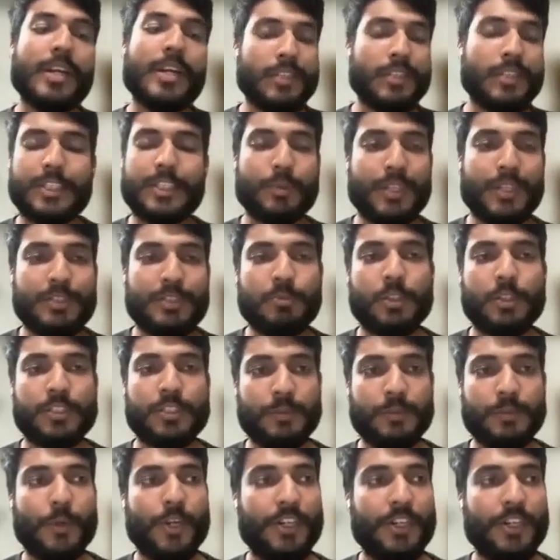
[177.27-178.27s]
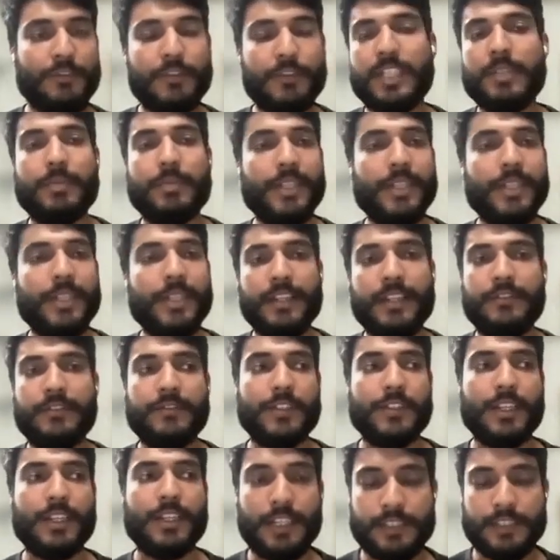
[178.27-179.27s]
because otherwise, what's the point of Wikipedia
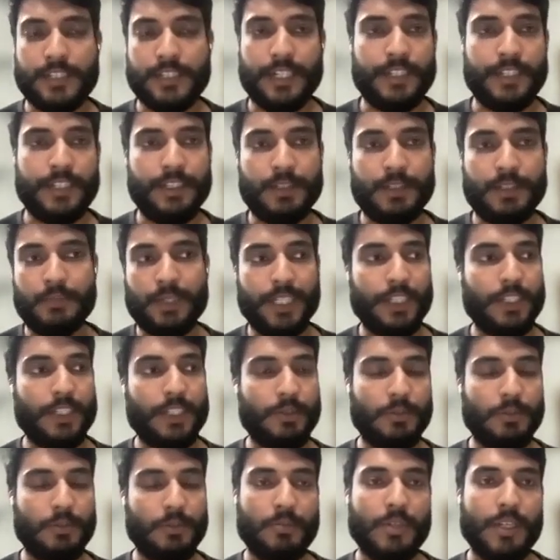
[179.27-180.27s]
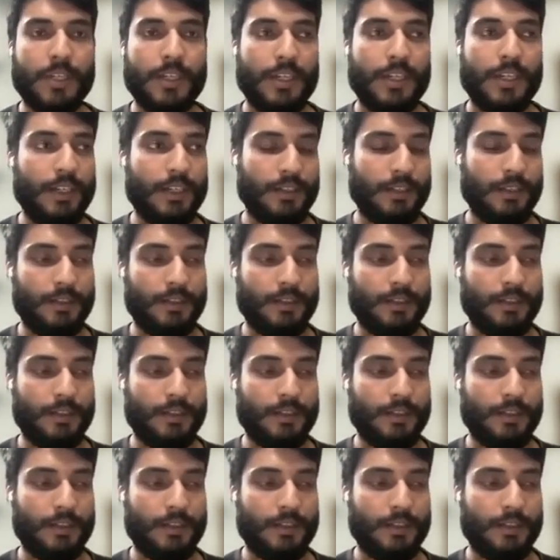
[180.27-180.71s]
if the last edit made to